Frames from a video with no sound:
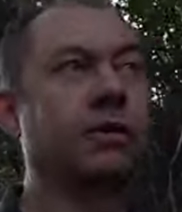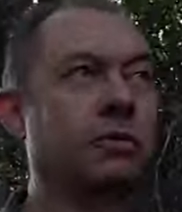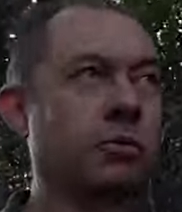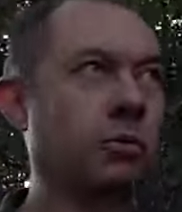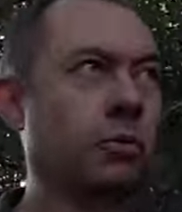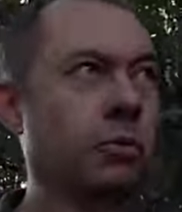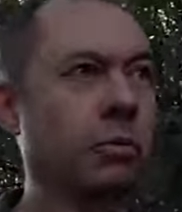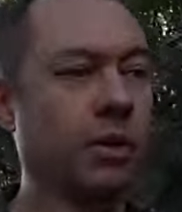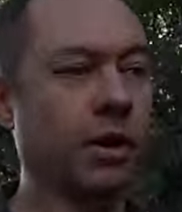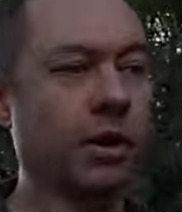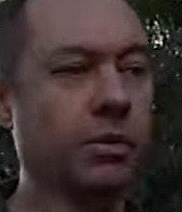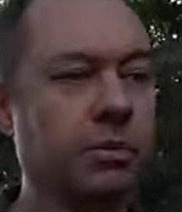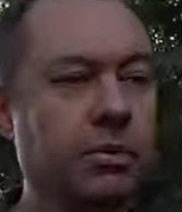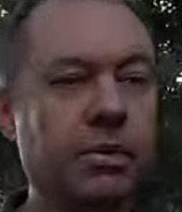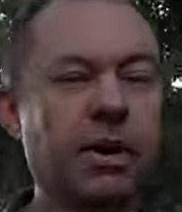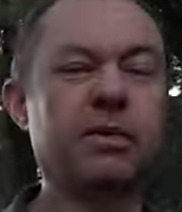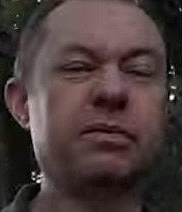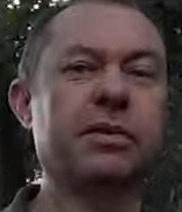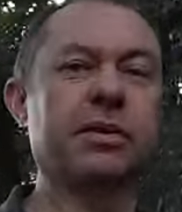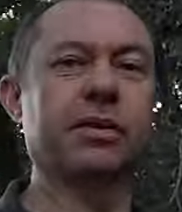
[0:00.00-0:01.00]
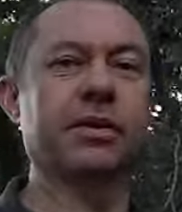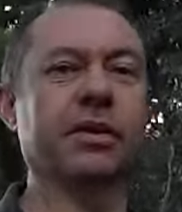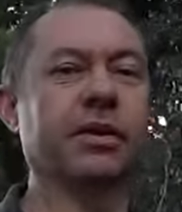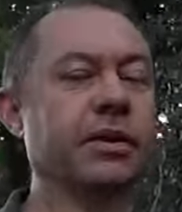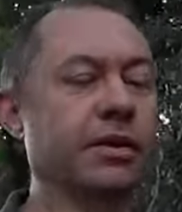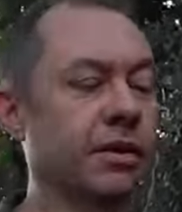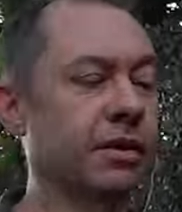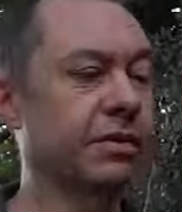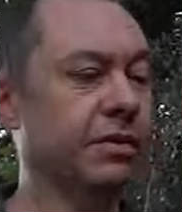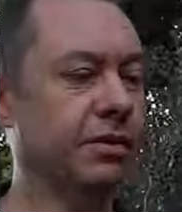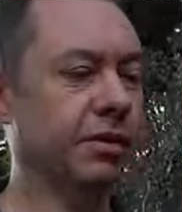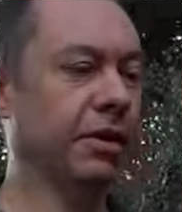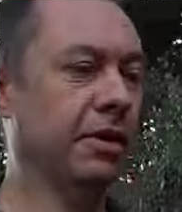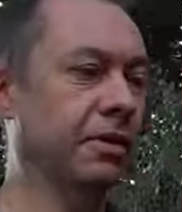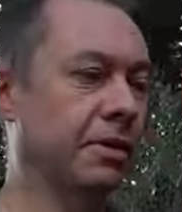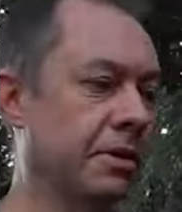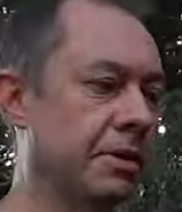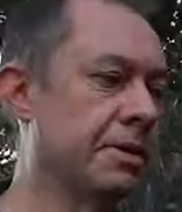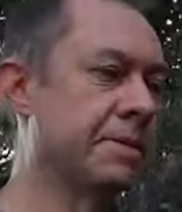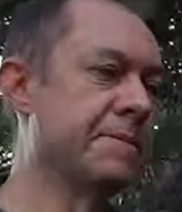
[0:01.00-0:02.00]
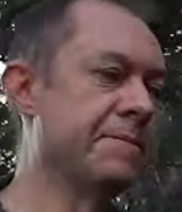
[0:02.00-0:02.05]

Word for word: wallpaper, everything. So